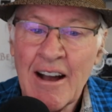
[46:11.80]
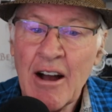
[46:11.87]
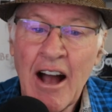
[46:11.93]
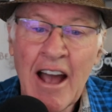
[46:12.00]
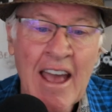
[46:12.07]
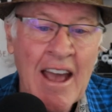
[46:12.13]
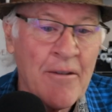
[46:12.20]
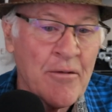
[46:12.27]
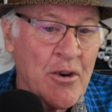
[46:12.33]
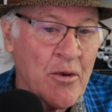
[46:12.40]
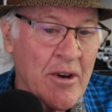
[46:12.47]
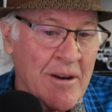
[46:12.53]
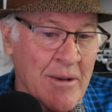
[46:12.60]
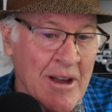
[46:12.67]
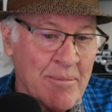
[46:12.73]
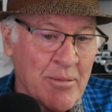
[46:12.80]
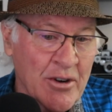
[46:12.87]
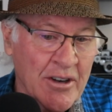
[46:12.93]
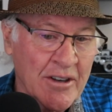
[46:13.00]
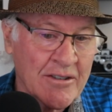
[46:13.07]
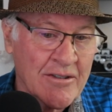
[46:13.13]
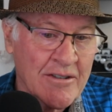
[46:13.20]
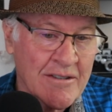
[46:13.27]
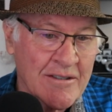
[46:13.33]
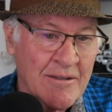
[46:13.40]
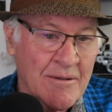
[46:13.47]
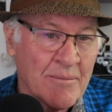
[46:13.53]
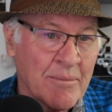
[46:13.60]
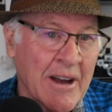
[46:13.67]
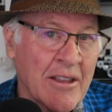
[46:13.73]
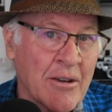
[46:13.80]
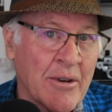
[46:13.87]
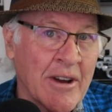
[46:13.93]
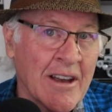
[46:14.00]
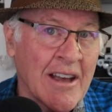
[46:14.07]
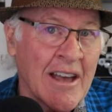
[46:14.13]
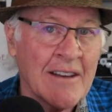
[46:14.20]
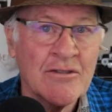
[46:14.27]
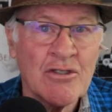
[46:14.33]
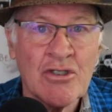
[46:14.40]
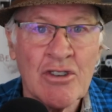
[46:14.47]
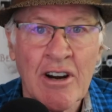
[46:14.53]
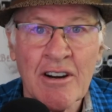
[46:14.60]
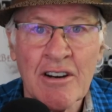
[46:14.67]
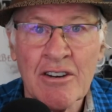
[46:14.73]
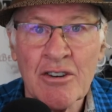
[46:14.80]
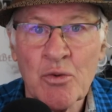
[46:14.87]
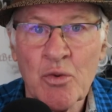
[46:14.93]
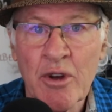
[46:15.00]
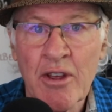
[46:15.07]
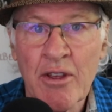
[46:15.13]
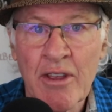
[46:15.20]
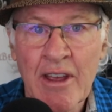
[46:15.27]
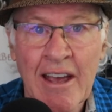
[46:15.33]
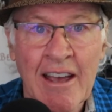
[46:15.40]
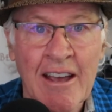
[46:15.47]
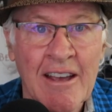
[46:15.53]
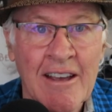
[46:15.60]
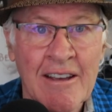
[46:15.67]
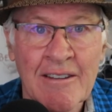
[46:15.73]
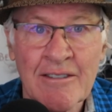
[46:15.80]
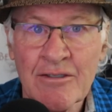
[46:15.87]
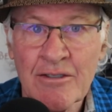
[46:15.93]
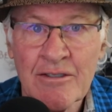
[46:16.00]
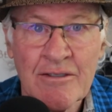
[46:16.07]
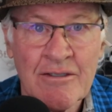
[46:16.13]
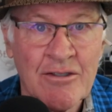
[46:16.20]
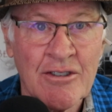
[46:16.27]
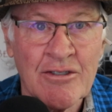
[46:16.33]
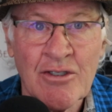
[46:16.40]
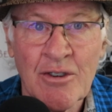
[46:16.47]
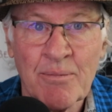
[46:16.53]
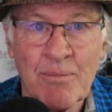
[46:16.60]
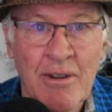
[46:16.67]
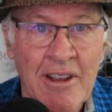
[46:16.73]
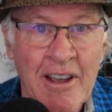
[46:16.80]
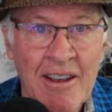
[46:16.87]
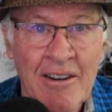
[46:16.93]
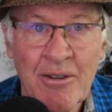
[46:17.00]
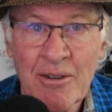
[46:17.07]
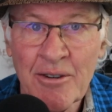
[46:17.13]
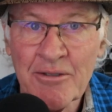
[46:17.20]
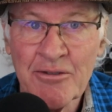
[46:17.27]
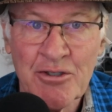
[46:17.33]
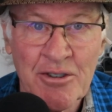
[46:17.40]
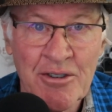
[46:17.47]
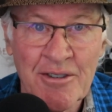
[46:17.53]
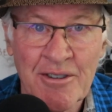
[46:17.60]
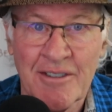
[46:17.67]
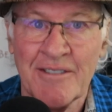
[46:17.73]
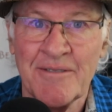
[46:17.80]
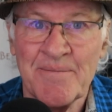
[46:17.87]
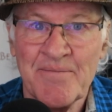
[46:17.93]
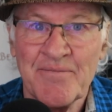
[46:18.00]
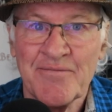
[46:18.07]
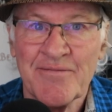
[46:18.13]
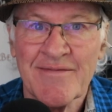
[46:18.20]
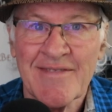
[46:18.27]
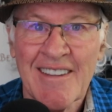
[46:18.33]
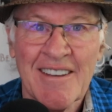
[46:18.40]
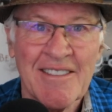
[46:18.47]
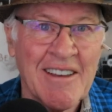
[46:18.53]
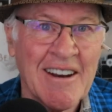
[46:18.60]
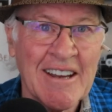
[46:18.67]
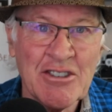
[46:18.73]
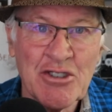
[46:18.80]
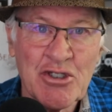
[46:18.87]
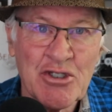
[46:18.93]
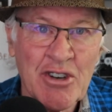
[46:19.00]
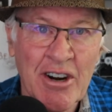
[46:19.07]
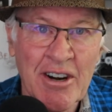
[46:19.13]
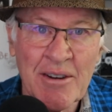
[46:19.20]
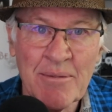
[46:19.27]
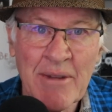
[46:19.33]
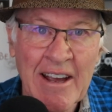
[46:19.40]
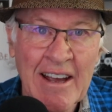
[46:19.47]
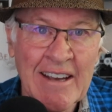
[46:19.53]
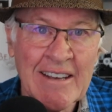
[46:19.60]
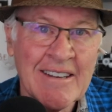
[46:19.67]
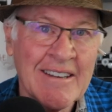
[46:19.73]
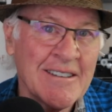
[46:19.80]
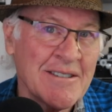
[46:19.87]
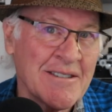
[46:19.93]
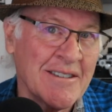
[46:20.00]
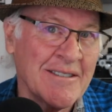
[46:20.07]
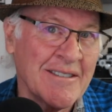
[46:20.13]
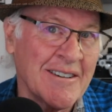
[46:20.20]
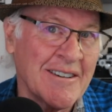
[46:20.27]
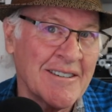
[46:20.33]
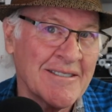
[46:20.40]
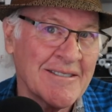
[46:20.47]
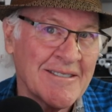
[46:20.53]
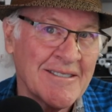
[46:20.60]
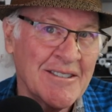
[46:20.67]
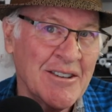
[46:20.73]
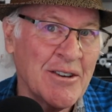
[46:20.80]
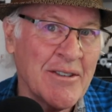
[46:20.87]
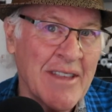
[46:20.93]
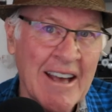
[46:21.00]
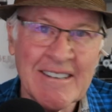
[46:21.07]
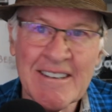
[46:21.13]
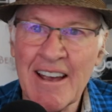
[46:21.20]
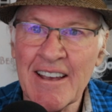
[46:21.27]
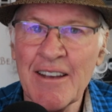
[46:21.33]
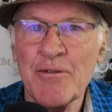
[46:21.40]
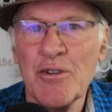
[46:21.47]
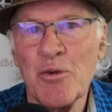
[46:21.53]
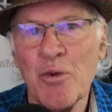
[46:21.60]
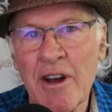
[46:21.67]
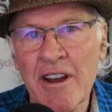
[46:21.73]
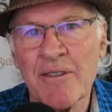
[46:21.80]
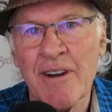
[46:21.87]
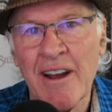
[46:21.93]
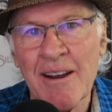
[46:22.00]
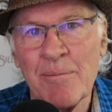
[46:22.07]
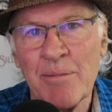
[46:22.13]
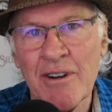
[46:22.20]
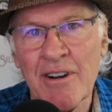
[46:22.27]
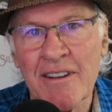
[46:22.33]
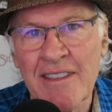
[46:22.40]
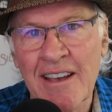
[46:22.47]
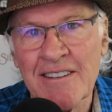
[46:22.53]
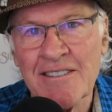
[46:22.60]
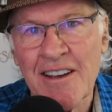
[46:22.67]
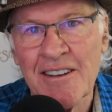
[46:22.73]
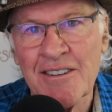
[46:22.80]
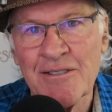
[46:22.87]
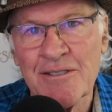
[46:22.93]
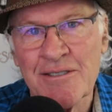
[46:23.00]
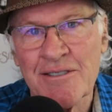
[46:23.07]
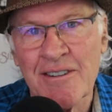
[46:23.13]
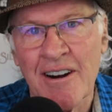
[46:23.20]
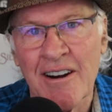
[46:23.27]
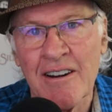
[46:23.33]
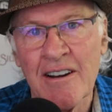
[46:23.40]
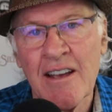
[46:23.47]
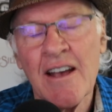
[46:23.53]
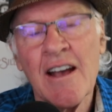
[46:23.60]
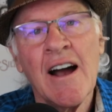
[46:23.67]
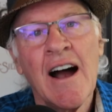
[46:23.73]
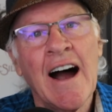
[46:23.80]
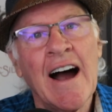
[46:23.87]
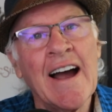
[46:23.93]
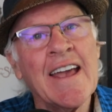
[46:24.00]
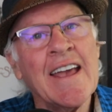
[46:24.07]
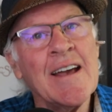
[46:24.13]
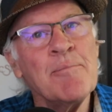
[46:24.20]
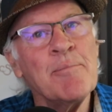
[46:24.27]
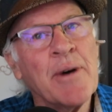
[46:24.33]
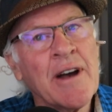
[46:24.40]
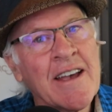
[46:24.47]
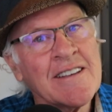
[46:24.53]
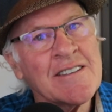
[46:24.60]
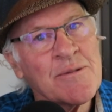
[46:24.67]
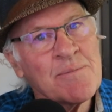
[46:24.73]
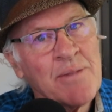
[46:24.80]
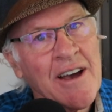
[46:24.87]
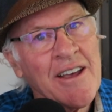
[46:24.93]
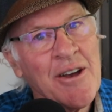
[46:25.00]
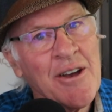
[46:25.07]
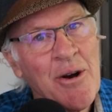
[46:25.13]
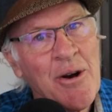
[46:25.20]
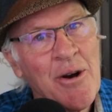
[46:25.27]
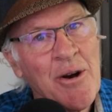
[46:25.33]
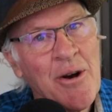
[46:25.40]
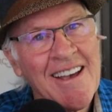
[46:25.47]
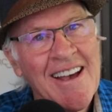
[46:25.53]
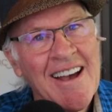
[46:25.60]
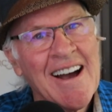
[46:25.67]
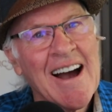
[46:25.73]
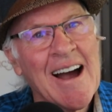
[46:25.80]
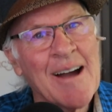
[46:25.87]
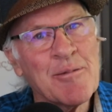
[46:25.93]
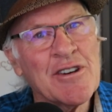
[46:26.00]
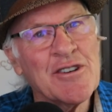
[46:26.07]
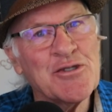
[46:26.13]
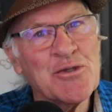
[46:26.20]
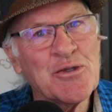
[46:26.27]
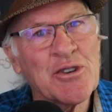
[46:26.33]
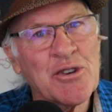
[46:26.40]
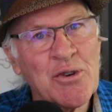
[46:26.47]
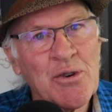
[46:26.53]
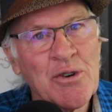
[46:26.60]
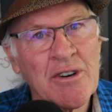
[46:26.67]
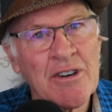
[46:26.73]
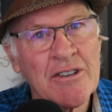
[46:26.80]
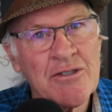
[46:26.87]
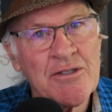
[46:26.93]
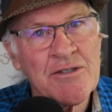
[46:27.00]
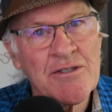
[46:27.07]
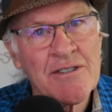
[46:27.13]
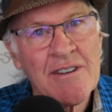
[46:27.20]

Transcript: Every one of my books, by the way, have started with just a plain old journal that I started my ideas in there. You know, that's if you want to write a book, that's how you start. I am, by the way, I'm going to do a course